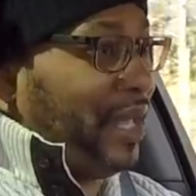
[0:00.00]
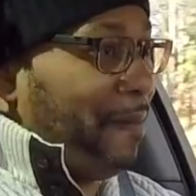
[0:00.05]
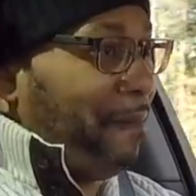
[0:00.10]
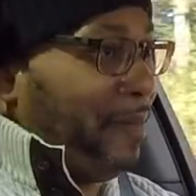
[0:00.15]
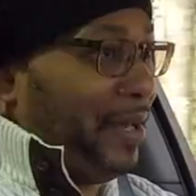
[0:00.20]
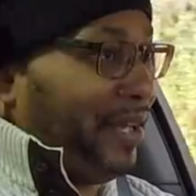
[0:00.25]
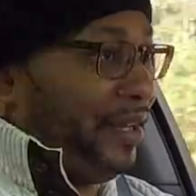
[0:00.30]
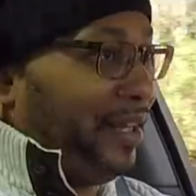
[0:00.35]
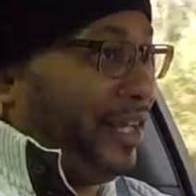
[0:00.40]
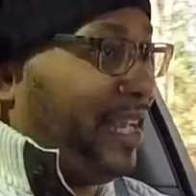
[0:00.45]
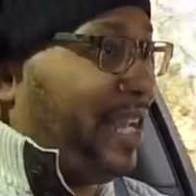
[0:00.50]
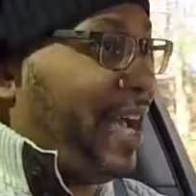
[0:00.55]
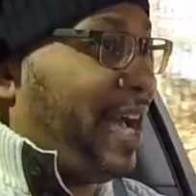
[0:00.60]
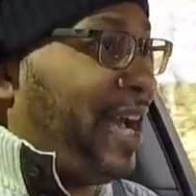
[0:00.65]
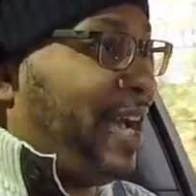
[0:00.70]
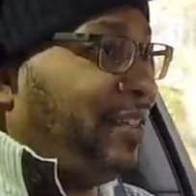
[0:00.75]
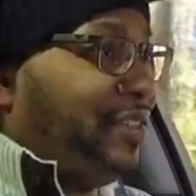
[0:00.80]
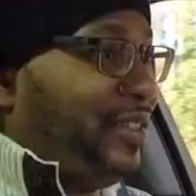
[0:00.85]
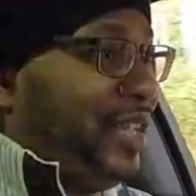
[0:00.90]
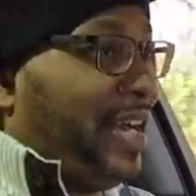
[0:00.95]
that Bentley
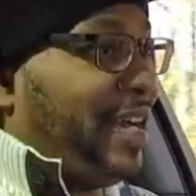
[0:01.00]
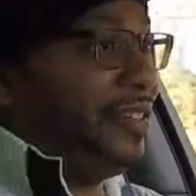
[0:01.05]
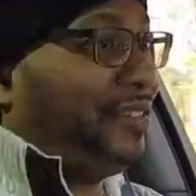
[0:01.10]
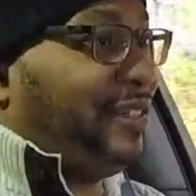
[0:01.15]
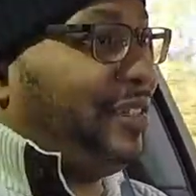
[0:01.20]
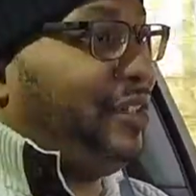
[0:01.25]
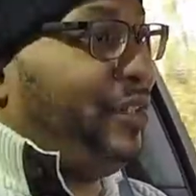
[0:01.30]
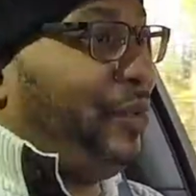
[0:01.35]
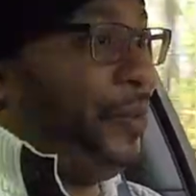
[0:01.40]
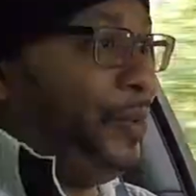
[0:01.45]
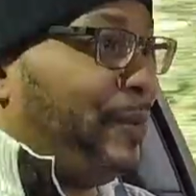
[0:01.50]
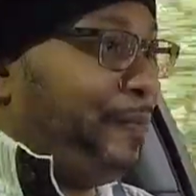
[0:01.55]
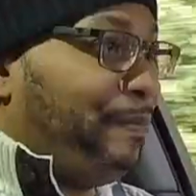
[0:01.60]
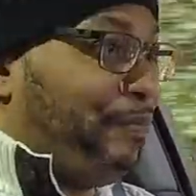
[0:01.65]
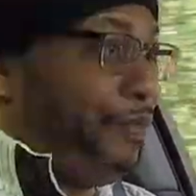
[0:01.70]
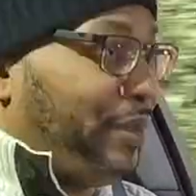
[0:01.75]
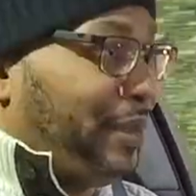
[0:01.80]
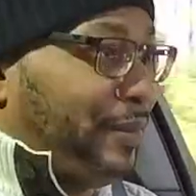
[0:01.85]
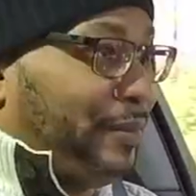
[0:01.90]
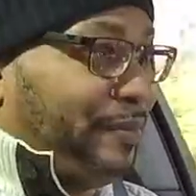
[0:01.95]
had to execute
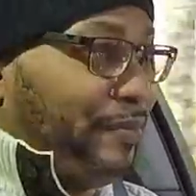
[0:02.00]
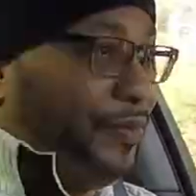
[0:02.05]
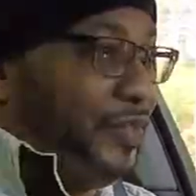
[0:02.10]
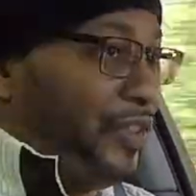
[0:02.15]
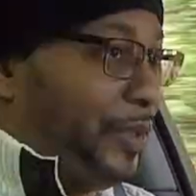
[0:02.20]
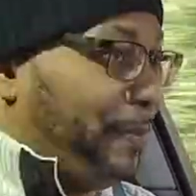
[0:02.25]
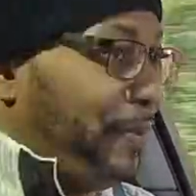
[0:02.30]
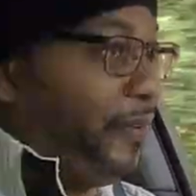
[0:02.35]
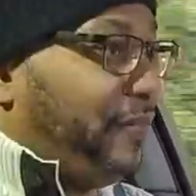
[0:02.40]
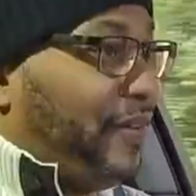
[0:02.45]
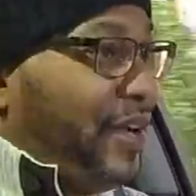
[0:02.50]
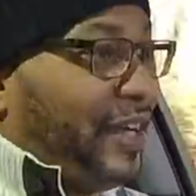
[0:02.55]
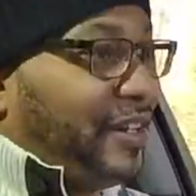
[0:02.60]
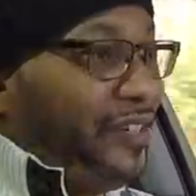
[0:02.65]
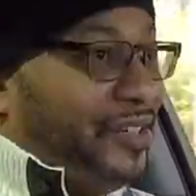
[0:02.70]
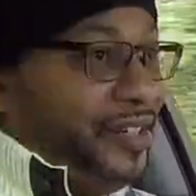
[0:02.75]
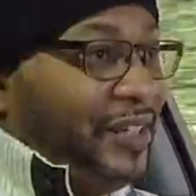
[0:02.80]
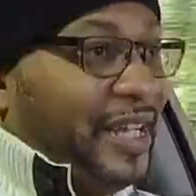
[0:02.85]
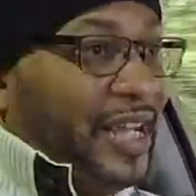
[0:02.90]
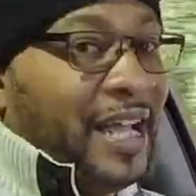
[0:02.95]
to
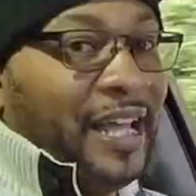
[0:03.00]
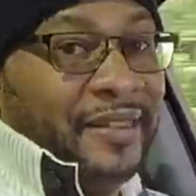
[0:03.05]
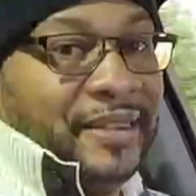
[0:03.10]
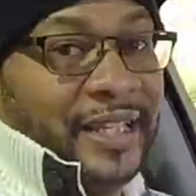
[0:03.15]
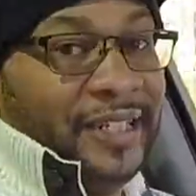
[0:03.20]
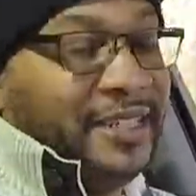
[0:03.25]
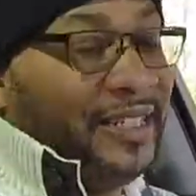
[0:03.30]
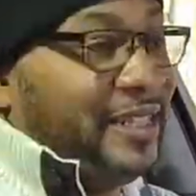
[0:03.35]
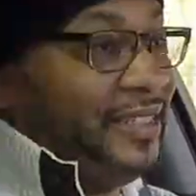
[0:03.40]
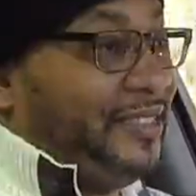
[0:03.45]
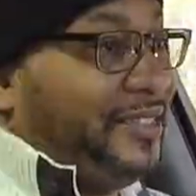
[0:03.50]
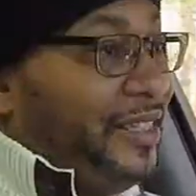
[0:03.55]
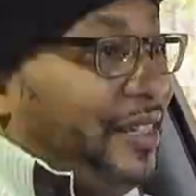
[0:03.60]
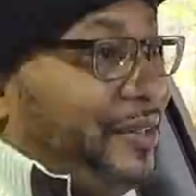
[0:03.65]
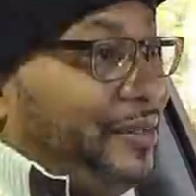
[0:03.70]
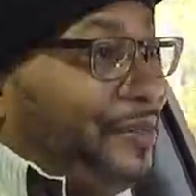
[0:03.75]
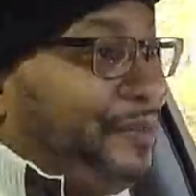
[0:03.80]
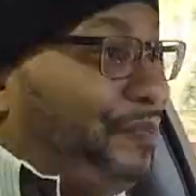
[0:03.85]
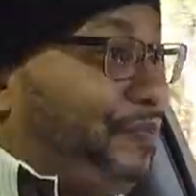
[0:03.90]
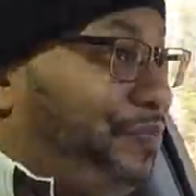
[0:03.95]
perfection, and they did
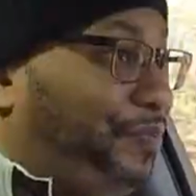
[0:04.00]
so.